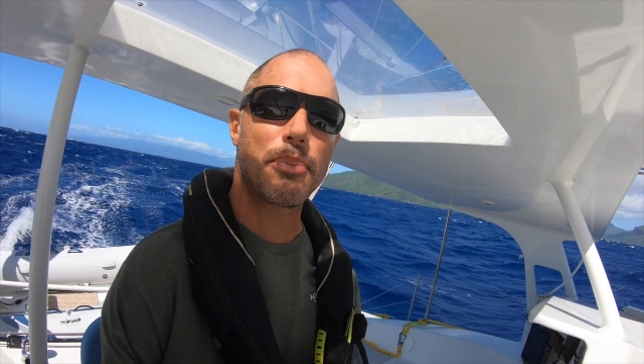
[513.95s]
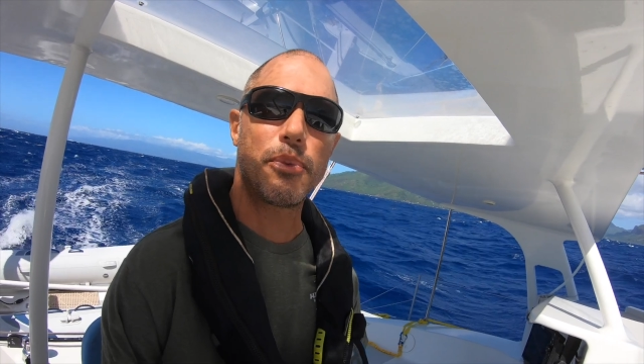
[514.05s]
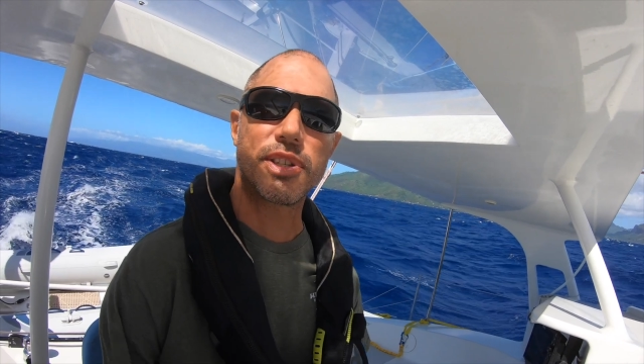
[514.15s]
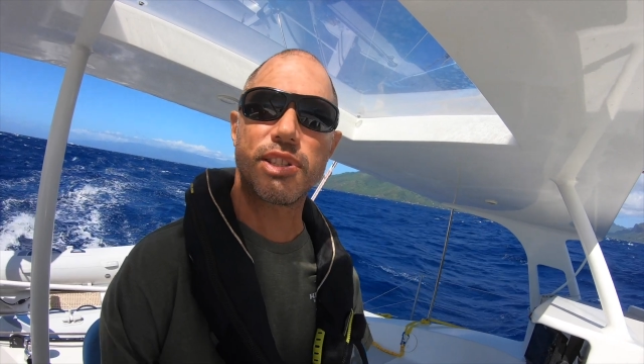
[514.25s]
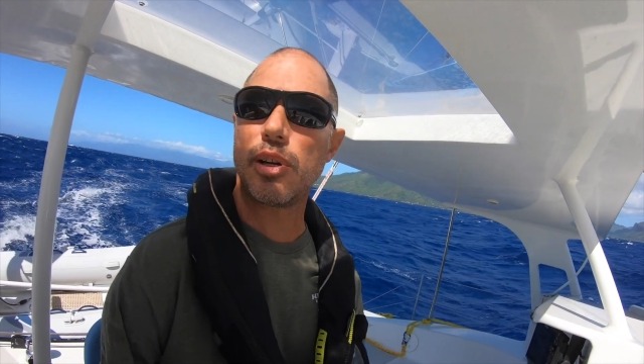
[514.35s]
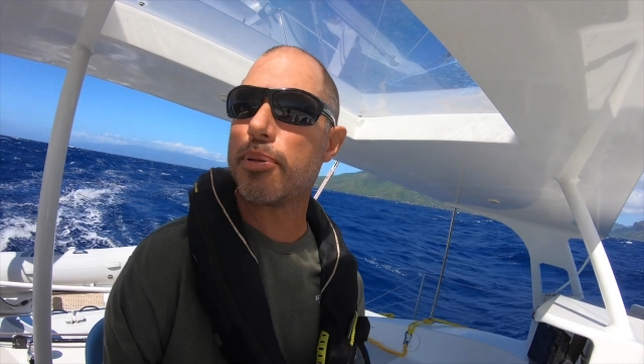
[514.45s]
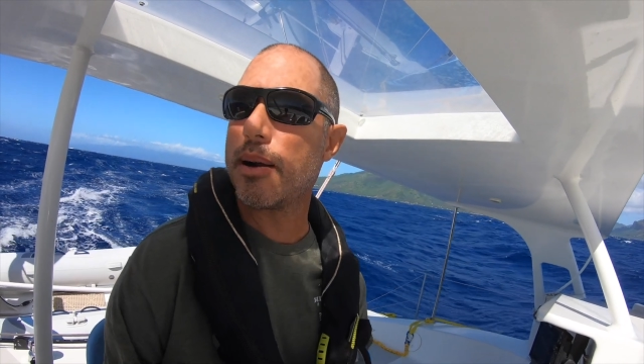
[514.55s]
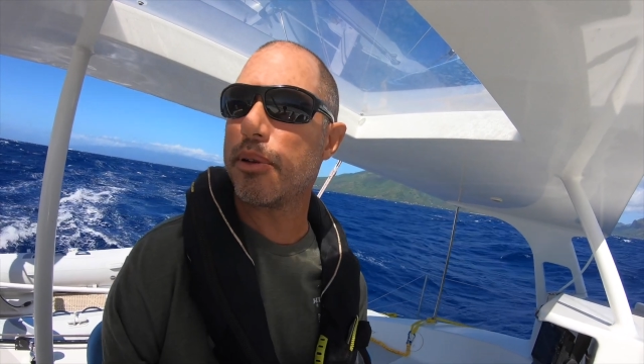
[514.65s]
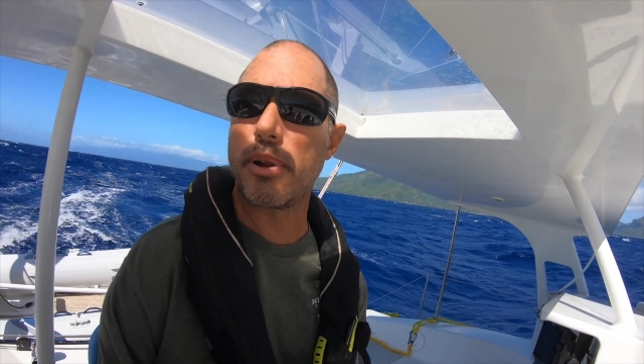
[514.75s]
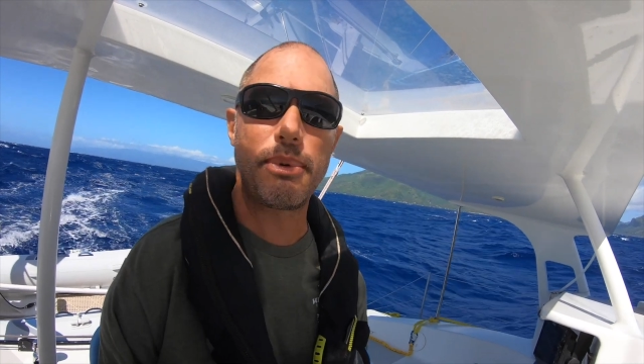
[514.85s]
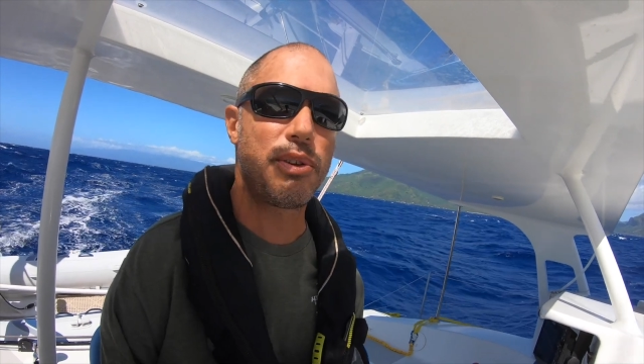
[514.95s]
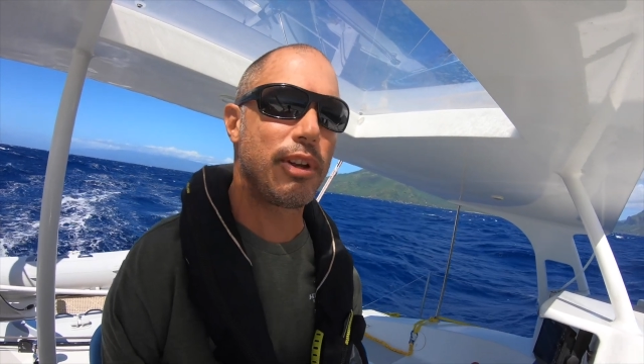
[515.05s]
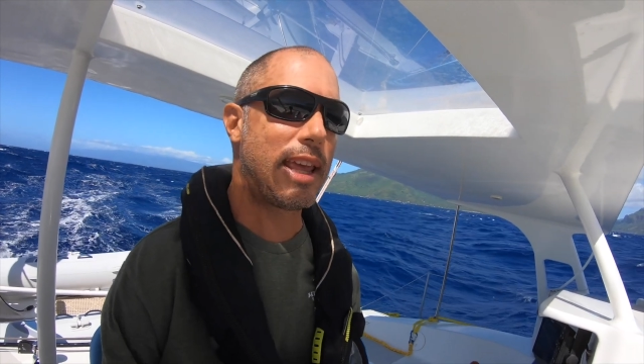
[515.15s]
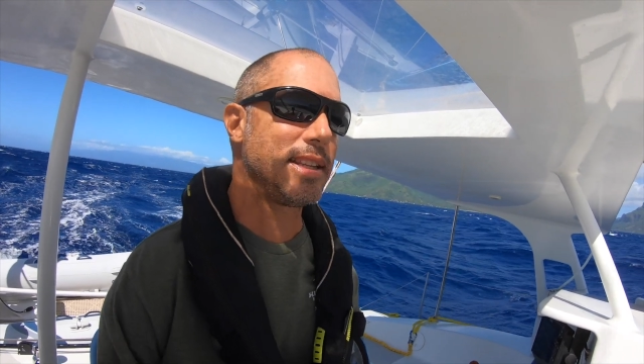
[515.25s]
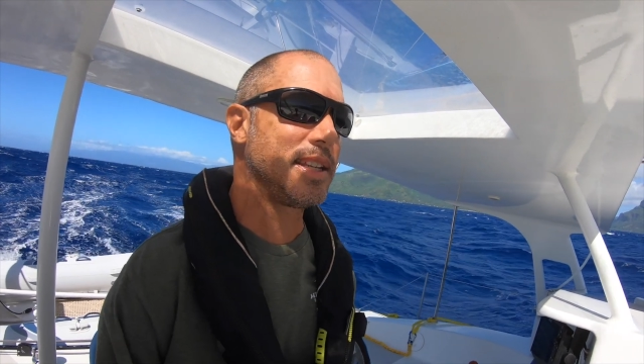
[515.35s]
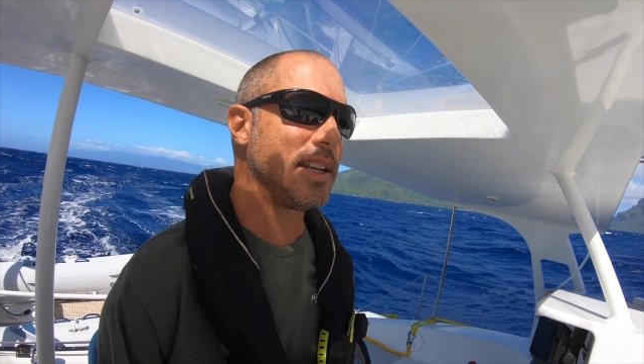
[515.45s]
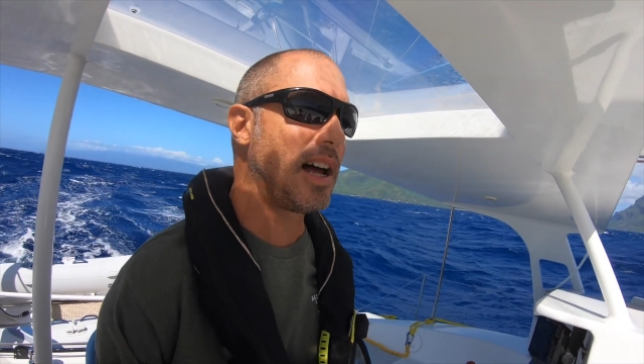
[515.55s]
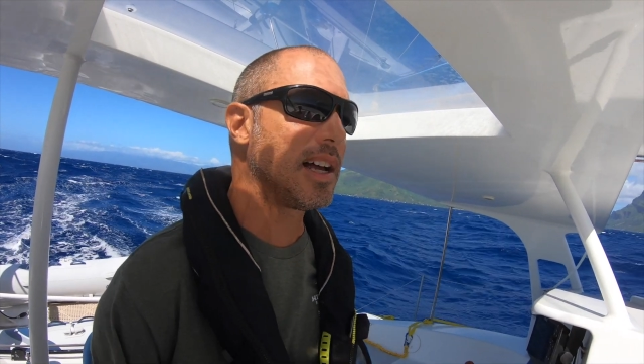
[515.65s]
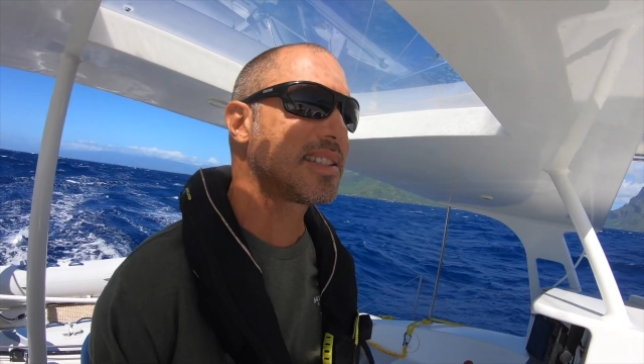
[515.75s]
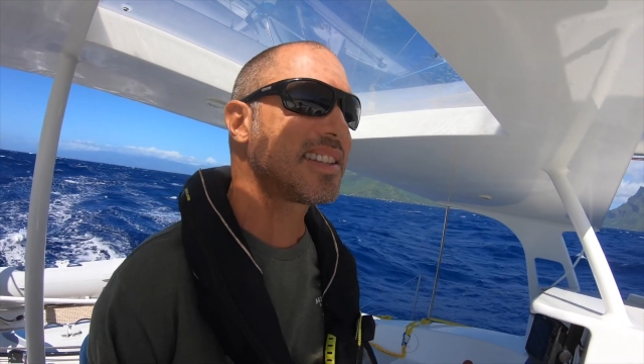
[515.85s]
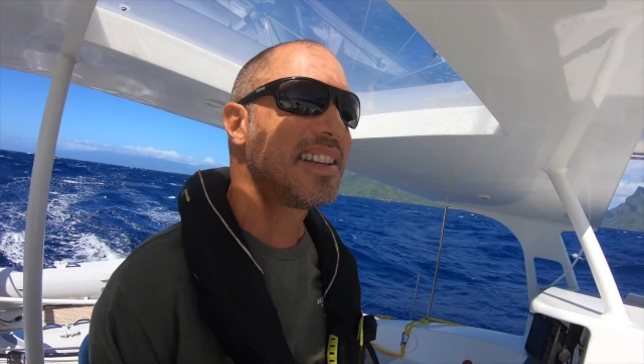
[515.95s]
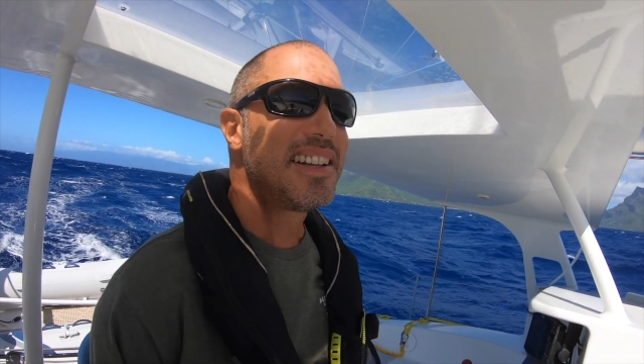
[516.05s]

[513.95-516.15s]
and we'll still probably be doing 18 knots.